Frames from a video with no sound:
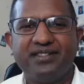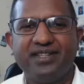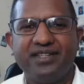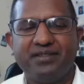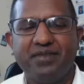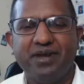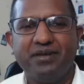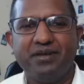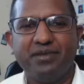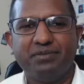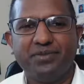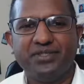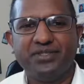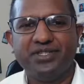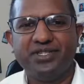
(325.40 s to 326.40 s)
is at the
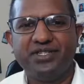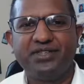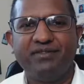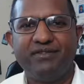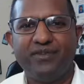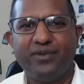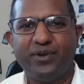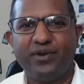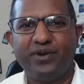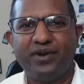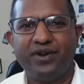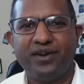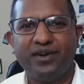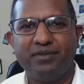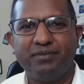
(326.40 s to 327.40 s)
moment positioned
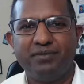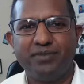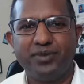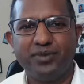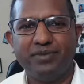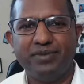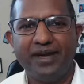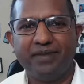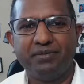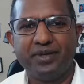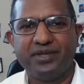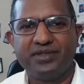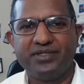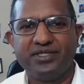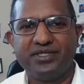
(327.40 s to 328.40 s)
for a pullback
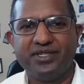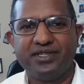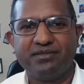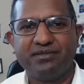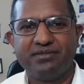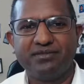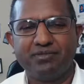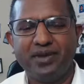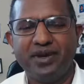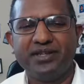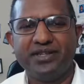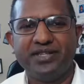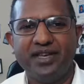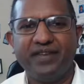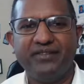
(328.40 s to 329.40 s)
because it's
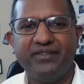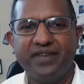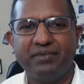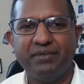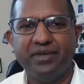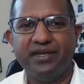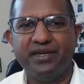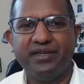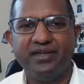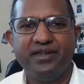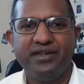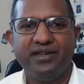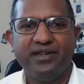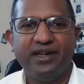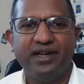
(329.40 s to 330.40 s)
pricing in a fair
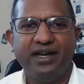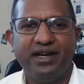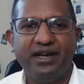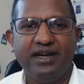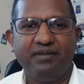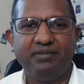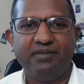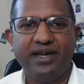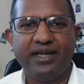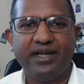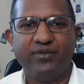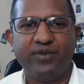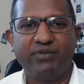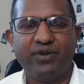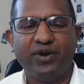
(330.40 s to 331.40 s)
bit,
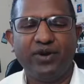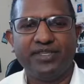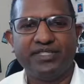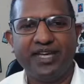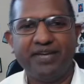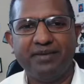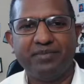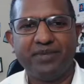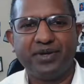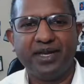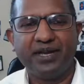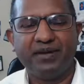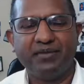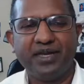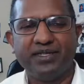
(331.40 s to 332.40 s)
and we've got tapering
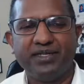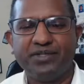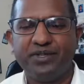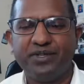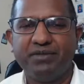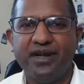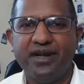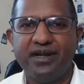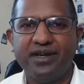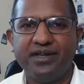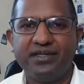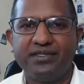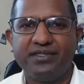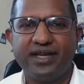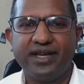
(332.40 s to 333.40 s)
coming in. So the
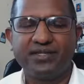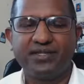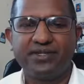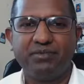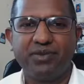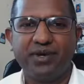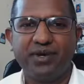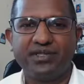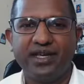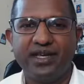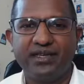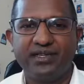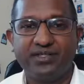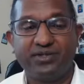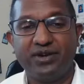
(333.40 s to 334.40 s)
market is actually pricing
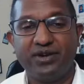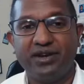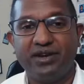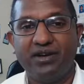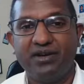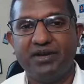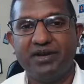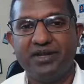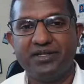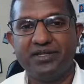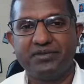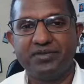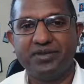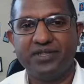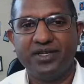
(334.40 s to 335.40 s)
at historical high
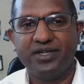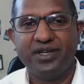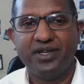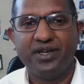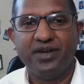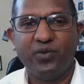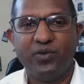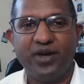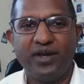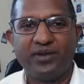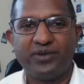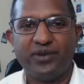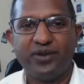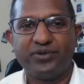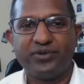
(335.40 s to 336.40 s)
multiples when
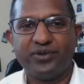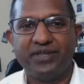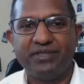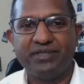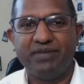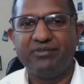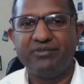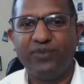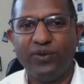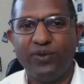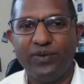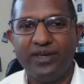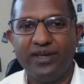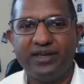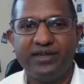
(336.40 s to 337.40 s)
growth rates have been
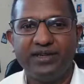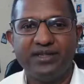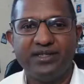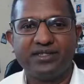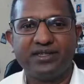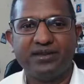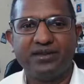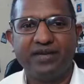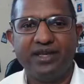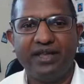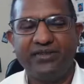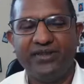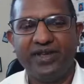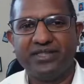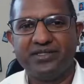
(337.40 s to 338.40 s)
falling, so
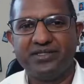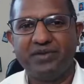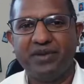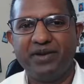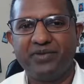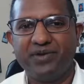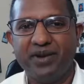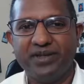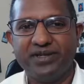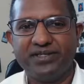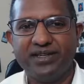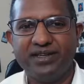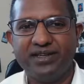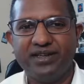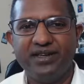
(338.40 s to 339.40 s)
inflation's been
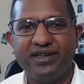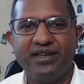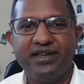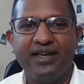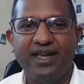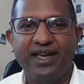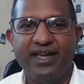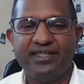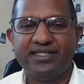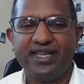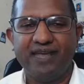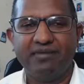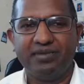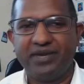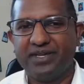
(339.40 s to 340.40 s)
rising, and
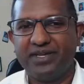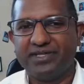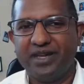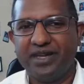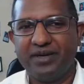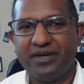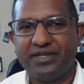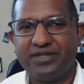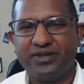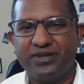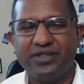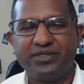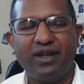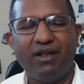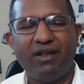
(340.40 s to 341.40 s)
tapering is coming. So
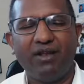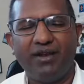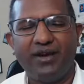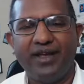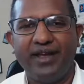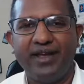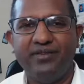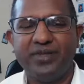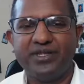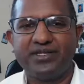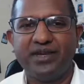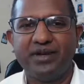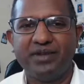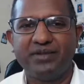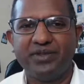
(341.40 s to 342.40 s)
there's a lot of
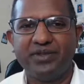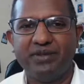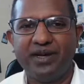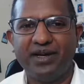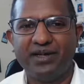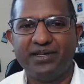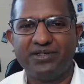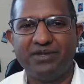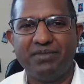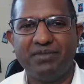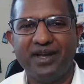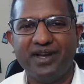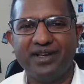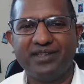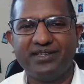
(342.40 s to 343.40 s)
headwinds coming for the market. So the
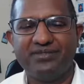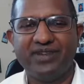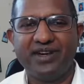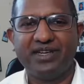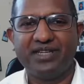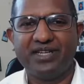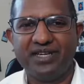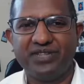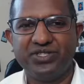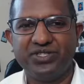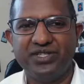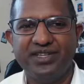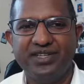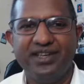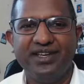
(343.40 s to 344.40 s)
market is very
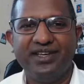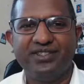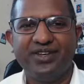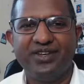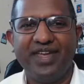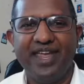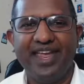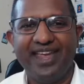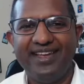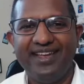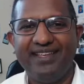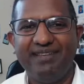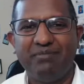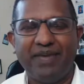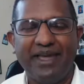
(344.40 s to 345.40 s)
touchy. So
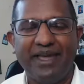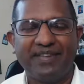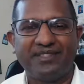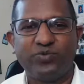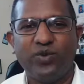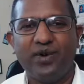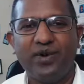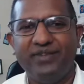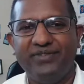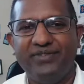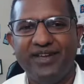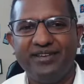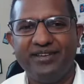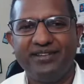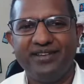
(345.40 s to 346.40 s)
any black swan
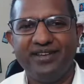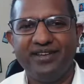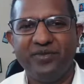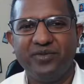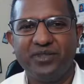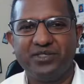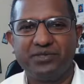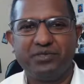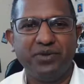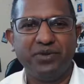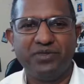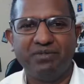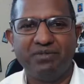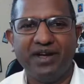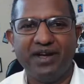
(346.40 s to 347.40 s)
event will
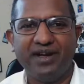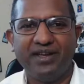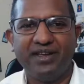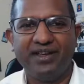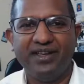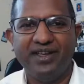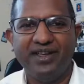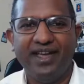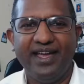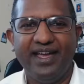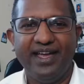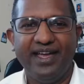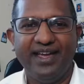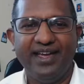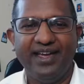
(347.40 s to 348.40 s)
spook the market.
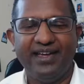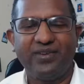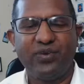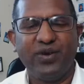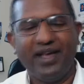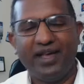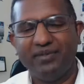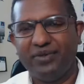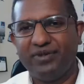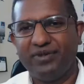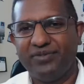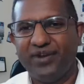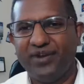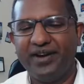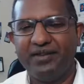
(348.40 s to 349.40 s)
And what happened
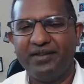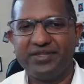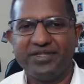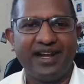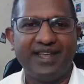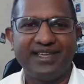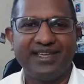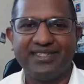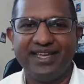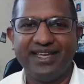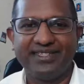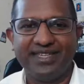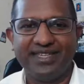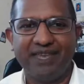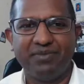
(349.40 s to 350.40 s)
on Friday was a classic
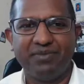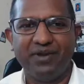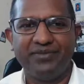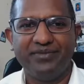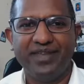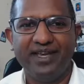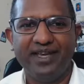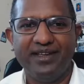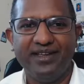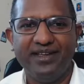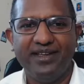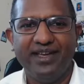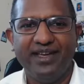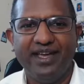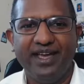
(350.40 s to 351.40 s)
example of that.
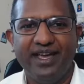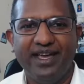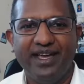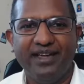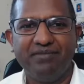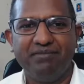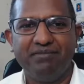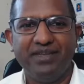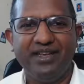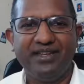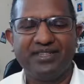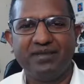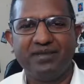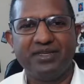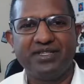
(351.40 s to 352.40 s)
And
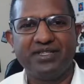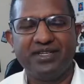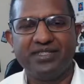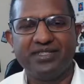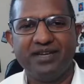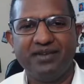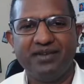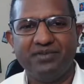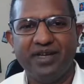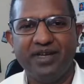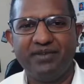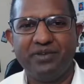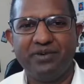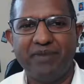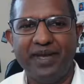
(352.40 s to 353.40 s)
minute something turns up,
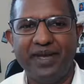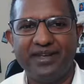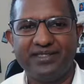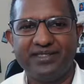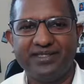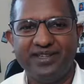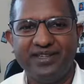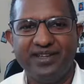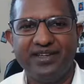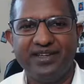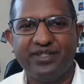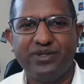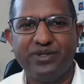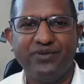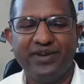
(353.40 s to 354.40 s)
everyone panics.
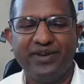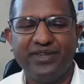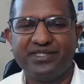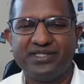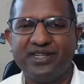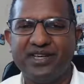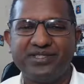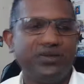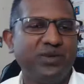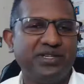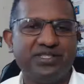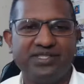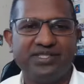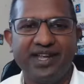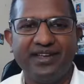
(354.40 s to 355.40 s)
Shoot first, ask
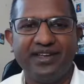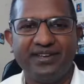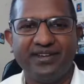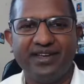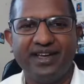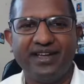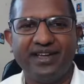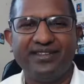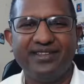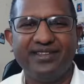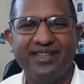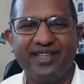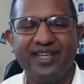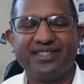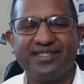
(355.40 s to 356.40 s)
questions later.
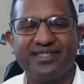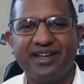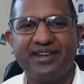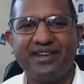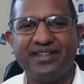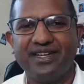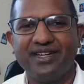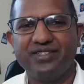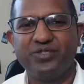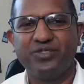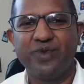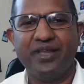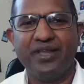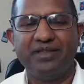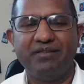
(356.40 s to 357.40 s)
And that's kind of tells
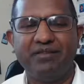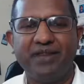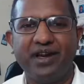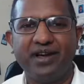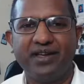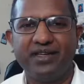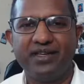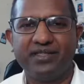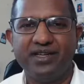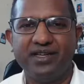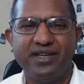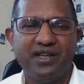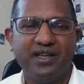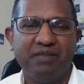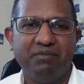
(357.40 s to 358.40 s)
you where the market is.
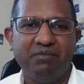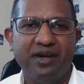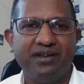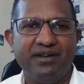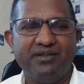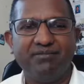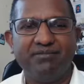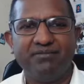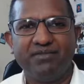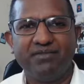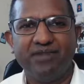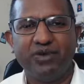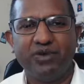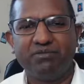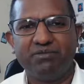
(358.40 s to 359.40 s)
But
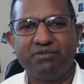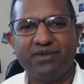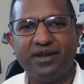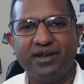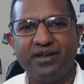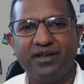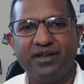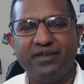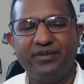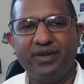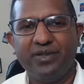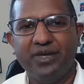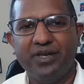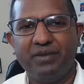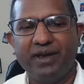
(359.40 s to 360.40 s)
look, if
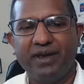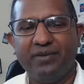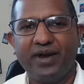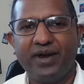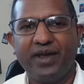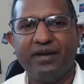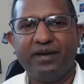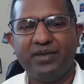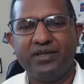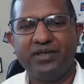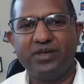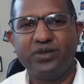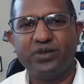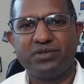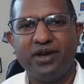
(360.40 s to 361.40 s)
you think about what happened in
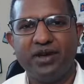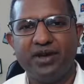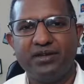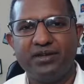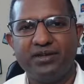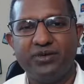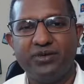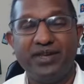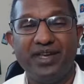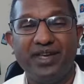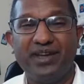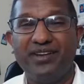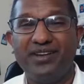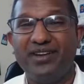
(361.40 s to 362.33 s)
the US market, you were down